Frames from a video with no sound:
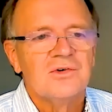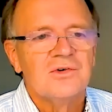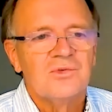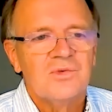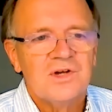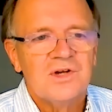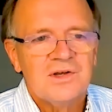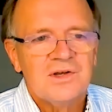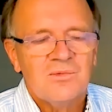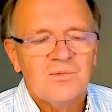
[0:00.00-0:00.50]

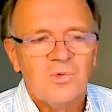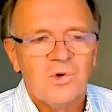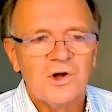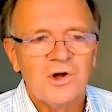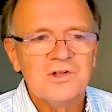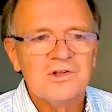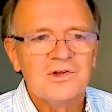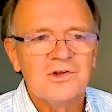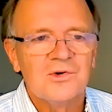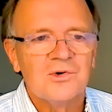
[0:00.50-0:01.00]
we
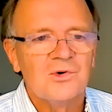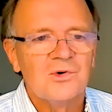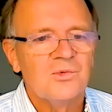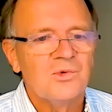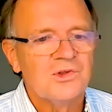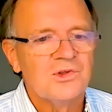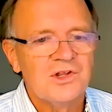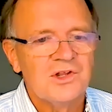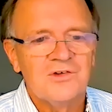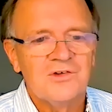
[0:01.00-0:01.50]
want to,
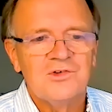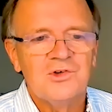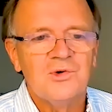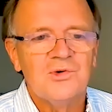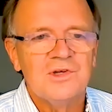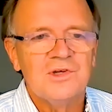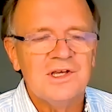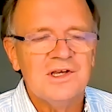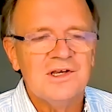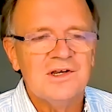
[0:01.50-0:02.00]
within a few
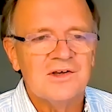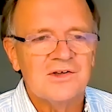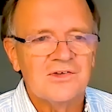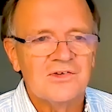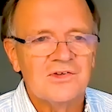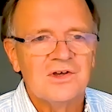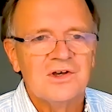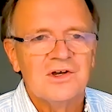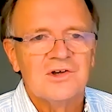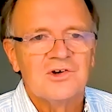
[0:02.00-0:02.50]

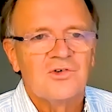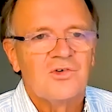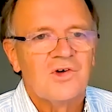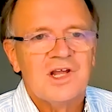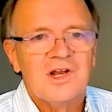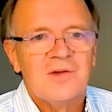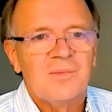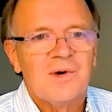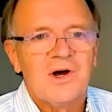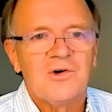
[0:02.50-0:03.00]
years,
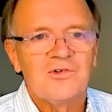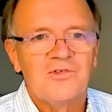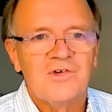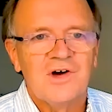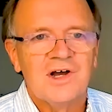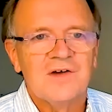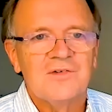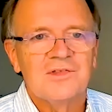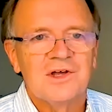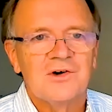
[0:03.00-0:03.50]
train about
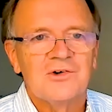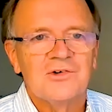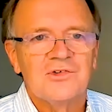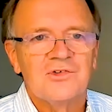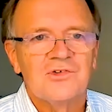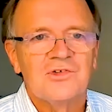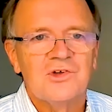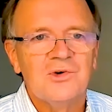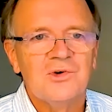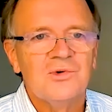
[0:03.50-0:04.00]
5,000
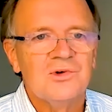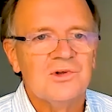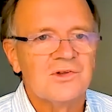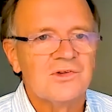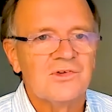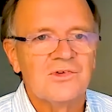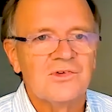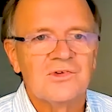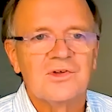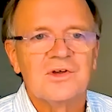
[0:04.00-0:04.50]

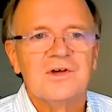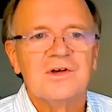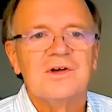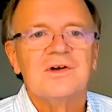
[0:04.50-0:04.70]
students